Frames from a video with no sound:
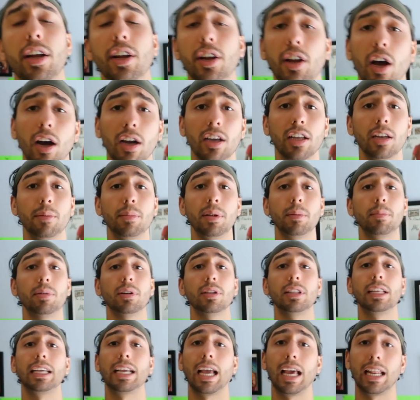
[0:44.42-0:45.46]
You're not gonna be
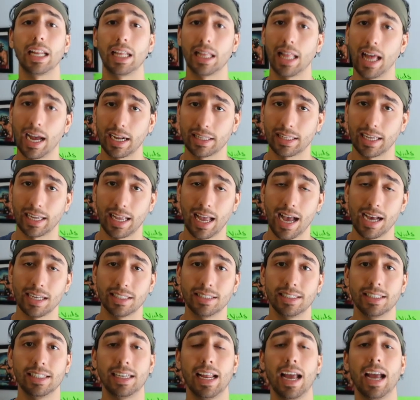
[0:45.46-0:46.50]
building any lactic
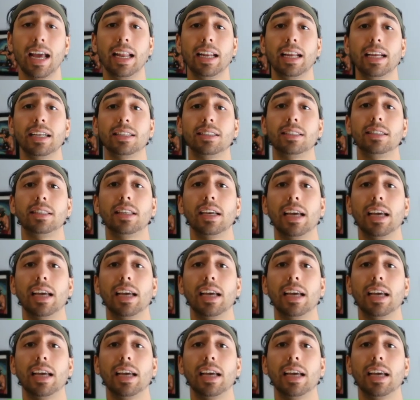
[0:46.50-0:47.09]
acid, and it's